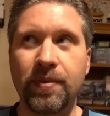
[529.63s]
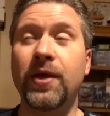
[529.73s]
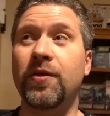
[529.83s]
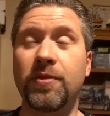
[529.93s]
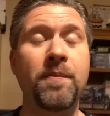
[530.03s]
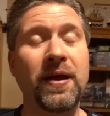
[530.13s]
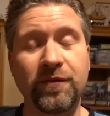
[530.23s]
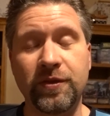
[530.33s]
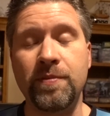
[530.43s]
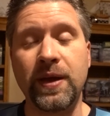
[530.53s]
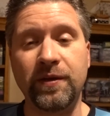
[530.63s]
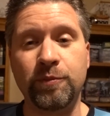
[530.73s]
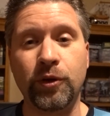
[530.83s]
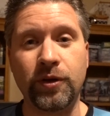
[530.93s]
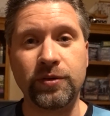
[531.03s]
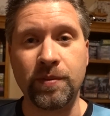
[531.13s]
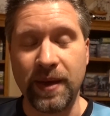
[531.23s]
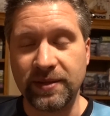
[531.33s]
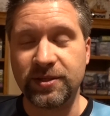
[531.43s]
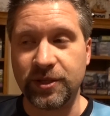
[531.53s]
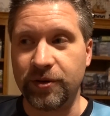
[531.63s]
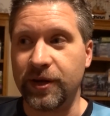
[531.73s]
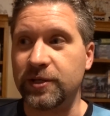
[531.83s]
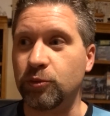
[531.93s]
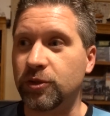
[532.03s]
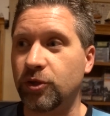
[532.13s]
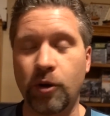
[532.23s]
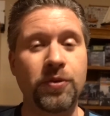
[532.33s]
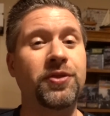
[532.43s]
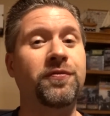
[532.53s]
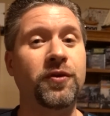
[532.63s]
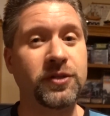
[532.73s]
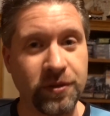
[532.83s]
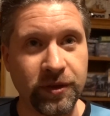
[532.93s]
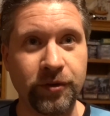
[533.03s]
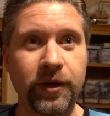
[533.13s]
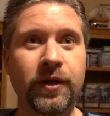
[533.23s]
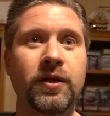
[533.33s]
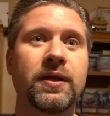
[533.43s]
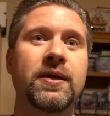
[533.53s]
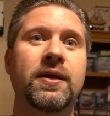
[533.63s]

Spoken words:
then the main book, the main series will start with the first Ethereal.